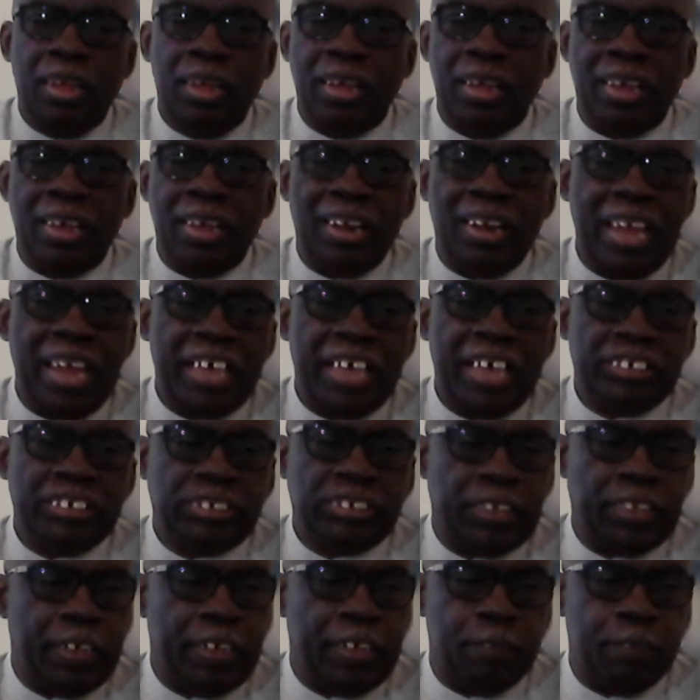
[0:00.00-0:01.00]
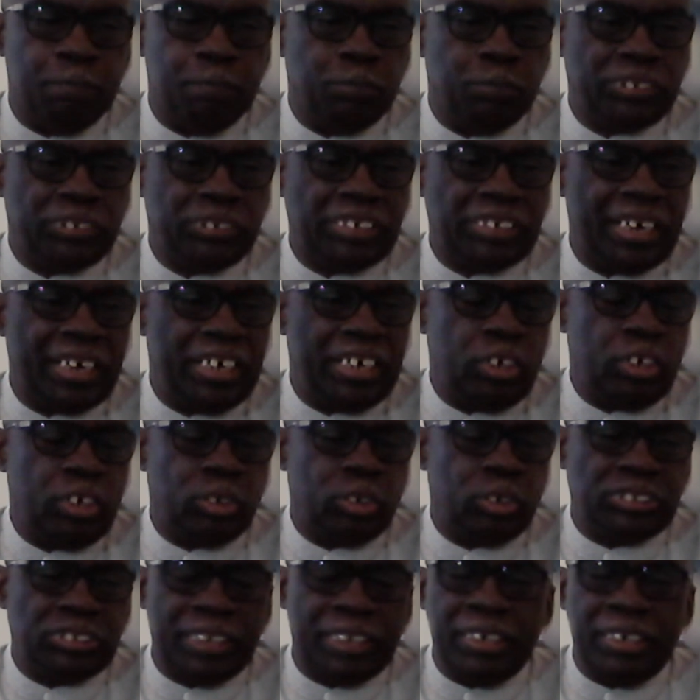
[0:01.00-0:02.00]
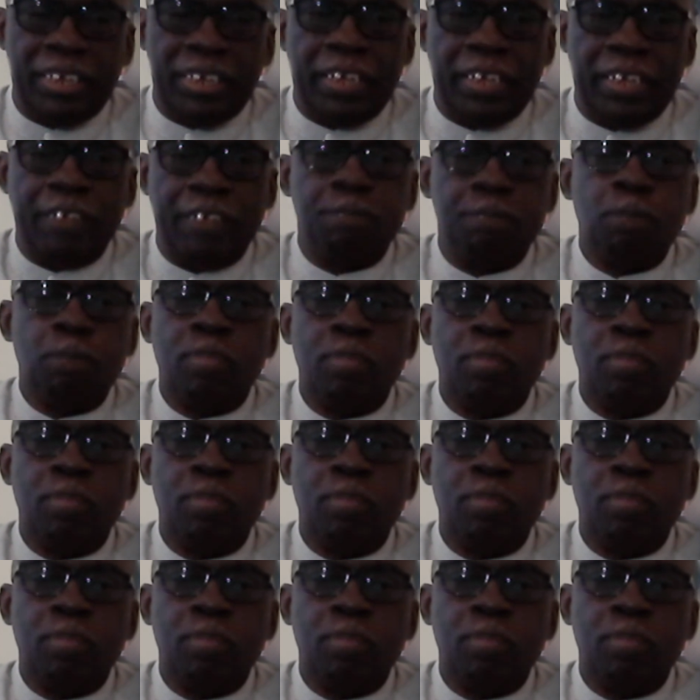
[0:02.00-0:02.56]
last Saturday or Sunday,